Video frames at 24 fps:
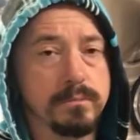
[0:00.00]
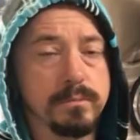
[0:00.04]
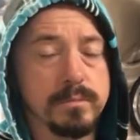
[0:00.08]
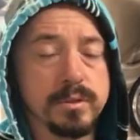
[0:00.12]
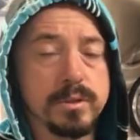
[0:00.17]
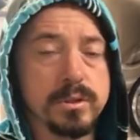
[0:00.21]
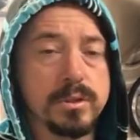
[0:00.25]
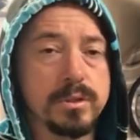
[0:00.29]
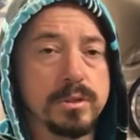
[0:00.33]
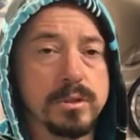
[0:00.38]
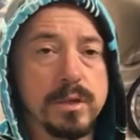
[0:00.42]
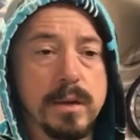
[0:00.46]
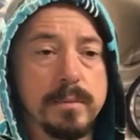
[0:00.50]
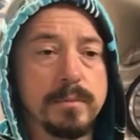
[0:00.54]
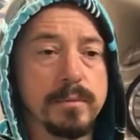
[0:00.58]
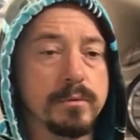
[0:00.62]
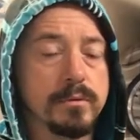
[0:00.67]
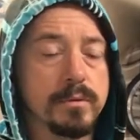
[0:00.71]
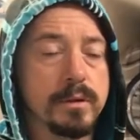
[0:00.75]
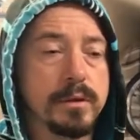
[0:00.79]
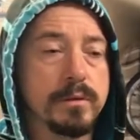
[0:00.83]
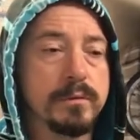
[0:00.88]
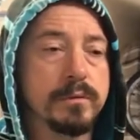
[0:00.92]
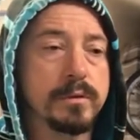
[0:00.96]
machine shop or
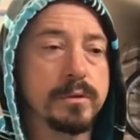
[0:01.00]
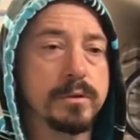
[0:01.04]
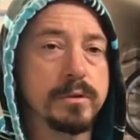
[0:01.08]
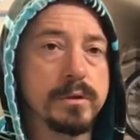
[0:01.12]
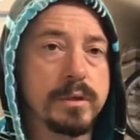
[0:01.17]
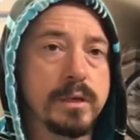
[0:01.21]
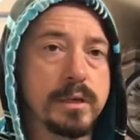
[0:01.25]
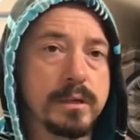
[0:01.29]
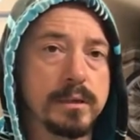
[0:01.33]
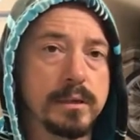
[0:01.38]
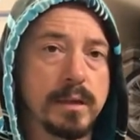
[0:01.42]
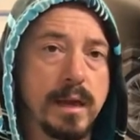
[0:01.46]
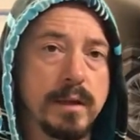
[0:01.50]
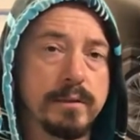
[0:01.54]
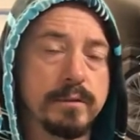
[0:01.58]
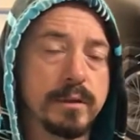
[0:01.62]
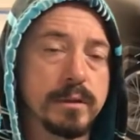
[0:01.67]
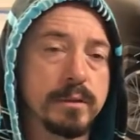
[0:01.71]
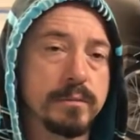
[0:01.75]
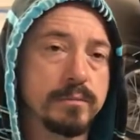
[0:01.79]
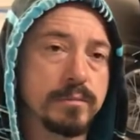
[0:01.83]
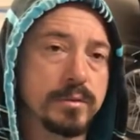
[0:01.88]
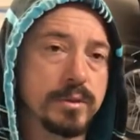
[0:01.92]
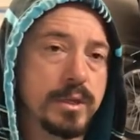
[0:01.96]
whatever, you can have
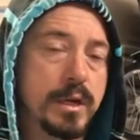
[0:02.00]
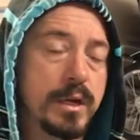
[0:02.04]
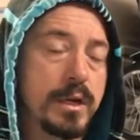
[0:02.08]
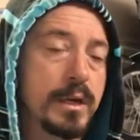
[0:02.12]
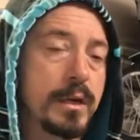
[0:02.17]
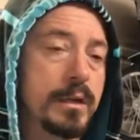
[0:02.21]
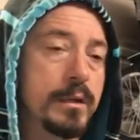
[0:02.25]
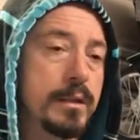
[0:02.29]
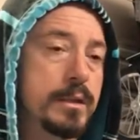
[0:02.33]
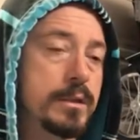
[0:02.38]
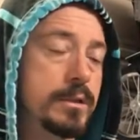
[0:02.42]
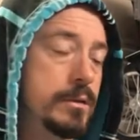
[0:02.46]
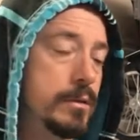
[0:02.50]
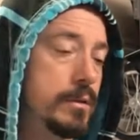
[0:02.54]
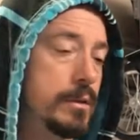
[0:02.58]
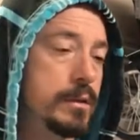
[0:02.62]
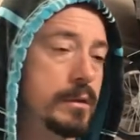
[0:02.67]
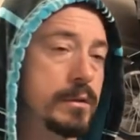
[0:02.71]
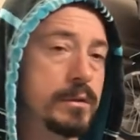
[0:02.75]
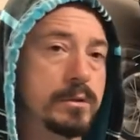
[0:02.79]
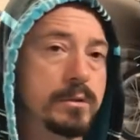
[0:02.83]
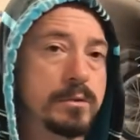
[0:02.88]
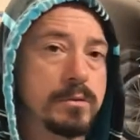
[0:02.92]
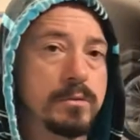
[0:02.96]
them check, unless you're
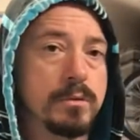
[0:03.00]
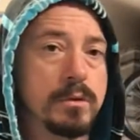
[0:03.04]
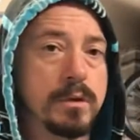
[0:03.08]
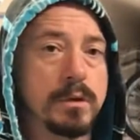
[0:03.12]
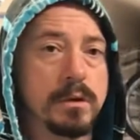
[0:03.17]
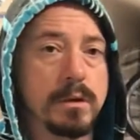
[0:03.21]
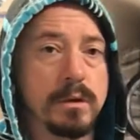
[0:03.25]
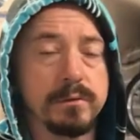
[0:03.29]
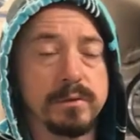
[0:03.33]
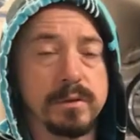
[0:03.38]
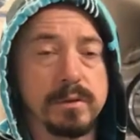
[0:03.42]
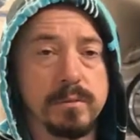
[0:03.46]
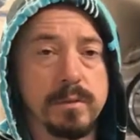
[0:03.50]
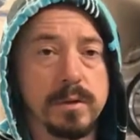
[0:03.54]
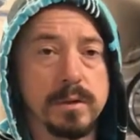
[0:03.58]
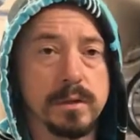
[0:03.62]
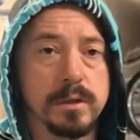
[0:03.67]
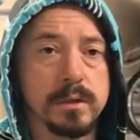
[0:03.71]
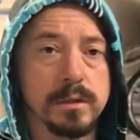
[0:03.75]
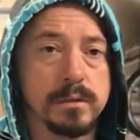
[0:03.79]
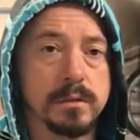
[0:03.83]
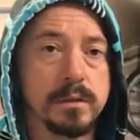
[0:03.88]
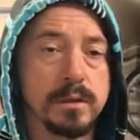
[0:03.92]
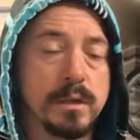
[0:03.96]
gonna do
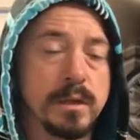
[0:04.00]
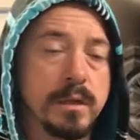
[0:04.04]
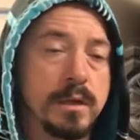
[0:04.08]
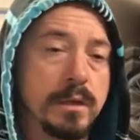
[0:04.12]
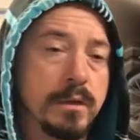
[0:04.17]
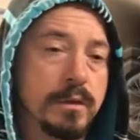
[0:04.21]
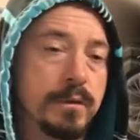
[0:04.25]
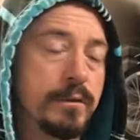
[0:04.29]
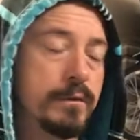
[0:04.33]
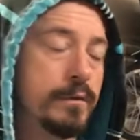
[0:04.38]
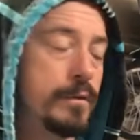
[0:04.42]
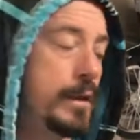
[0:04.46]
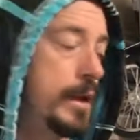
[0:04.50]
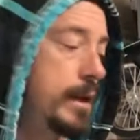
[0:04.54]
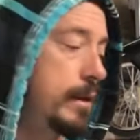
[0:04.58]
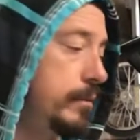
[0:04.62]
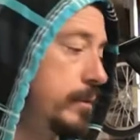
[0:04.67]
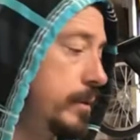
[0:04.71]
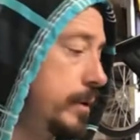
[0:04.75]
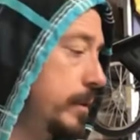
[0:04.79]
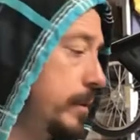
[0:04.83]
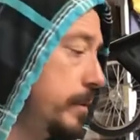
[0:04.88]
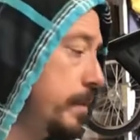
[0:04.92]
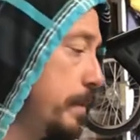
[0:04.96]
aftermarket
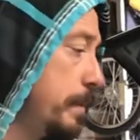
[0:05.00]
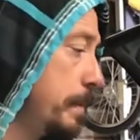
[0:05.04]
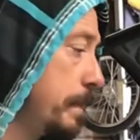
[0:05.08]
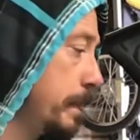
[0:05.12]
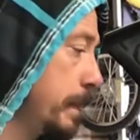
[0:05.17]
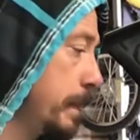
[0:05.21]
flywheel.